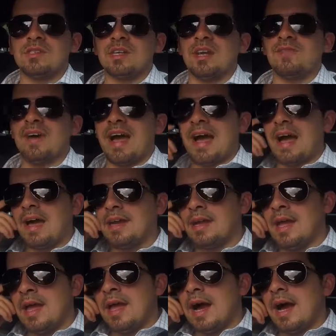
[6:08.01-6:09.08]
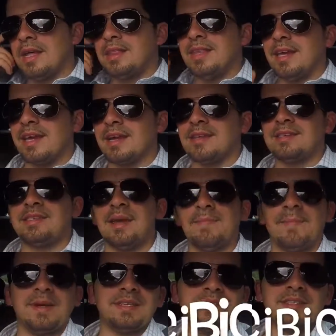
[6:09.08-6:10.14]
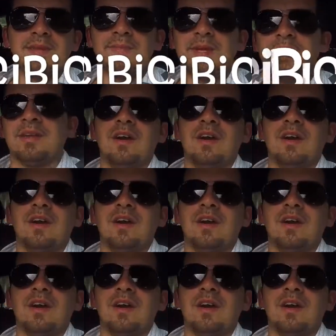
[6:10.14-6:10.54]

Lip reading: that I've had, I think except my Civic,